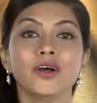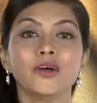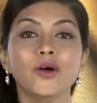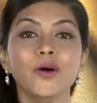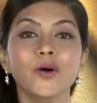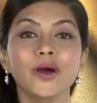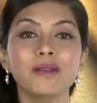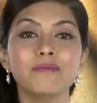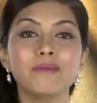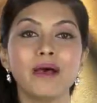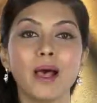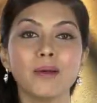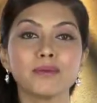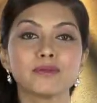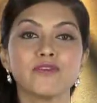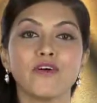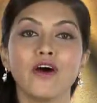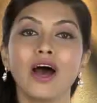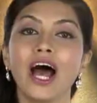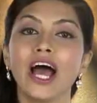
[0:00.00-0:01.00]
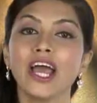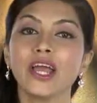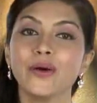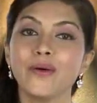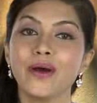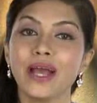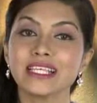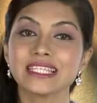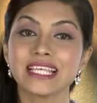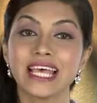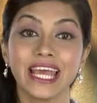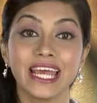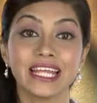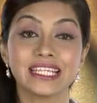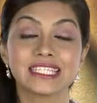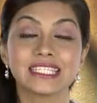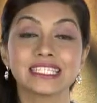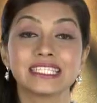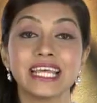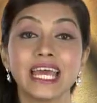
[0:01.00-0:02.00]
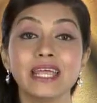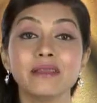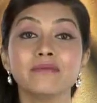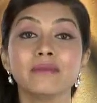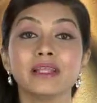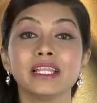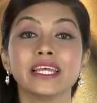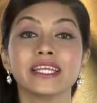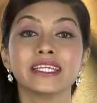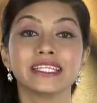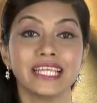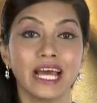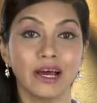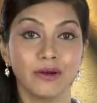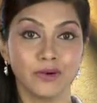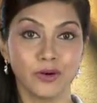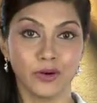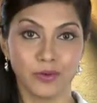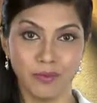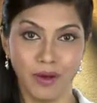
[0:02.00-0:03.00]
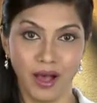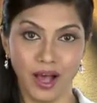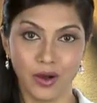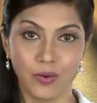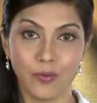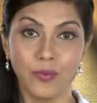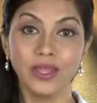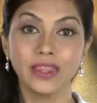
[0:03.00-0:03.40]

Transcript: Google Maps for iOS hits 10 million download mark